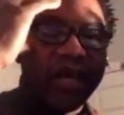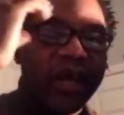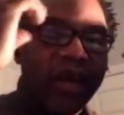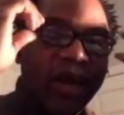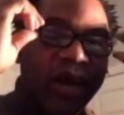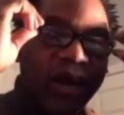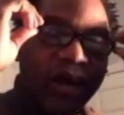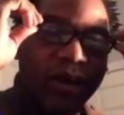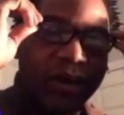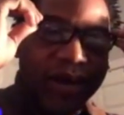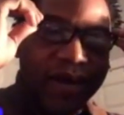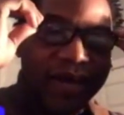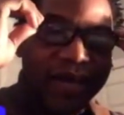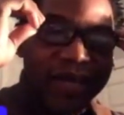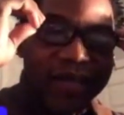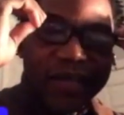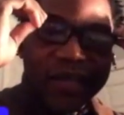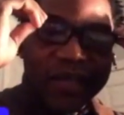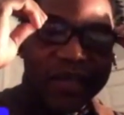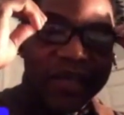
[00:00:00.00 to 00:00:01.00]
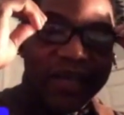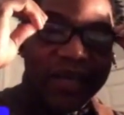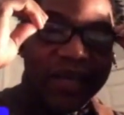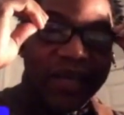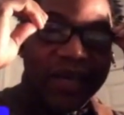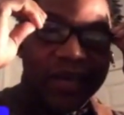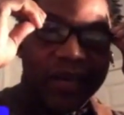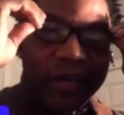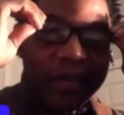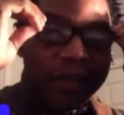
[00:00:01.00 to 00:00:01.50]
All right.
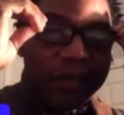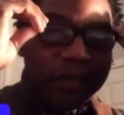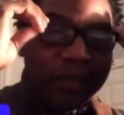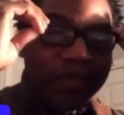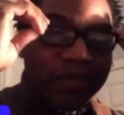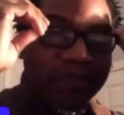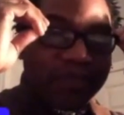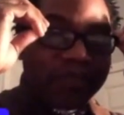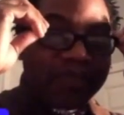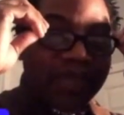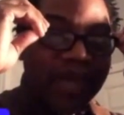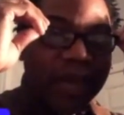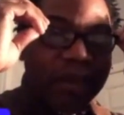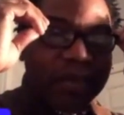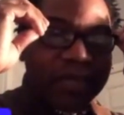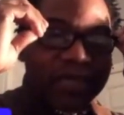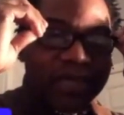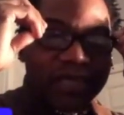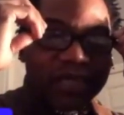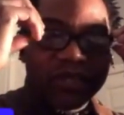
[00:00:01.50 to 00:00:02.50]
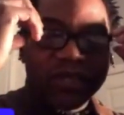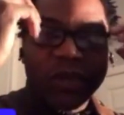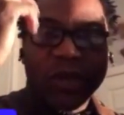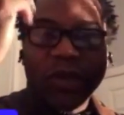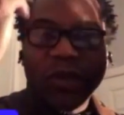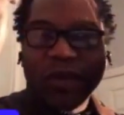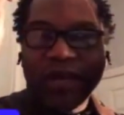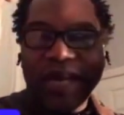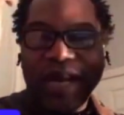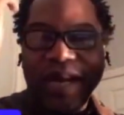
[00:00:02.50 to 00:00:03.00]
I'm gonna just throw
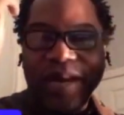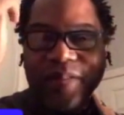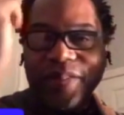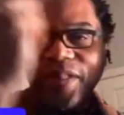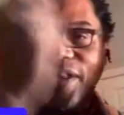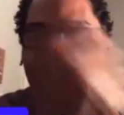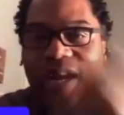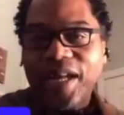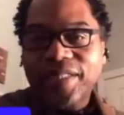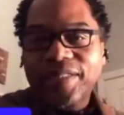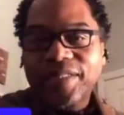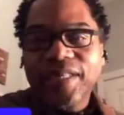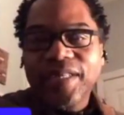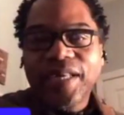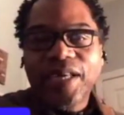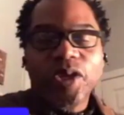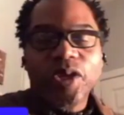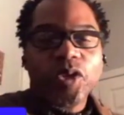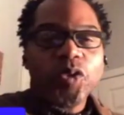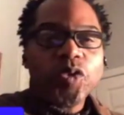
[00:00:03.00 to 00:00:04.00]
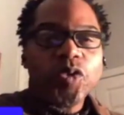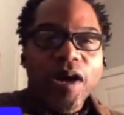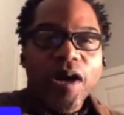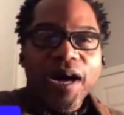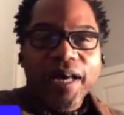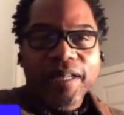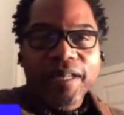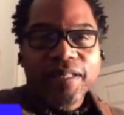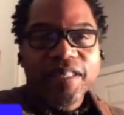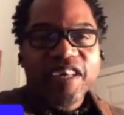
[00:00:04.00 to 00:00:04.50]
one out there. I'd say "You Know
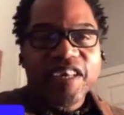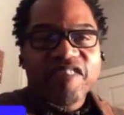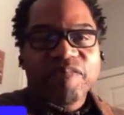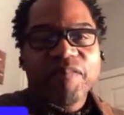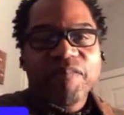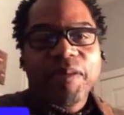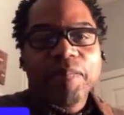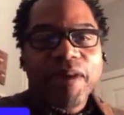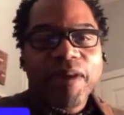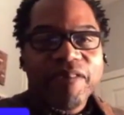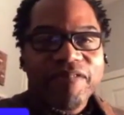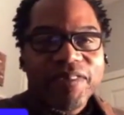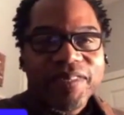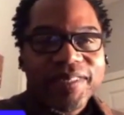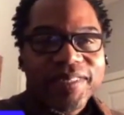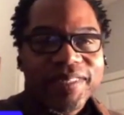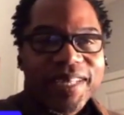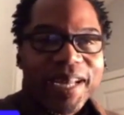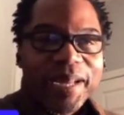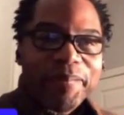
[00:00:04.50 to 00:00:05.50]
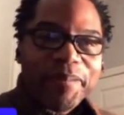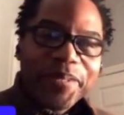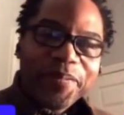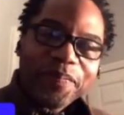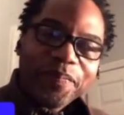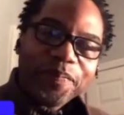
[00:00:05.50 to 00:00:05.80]
How to Love Me" by Phyllis Hyman.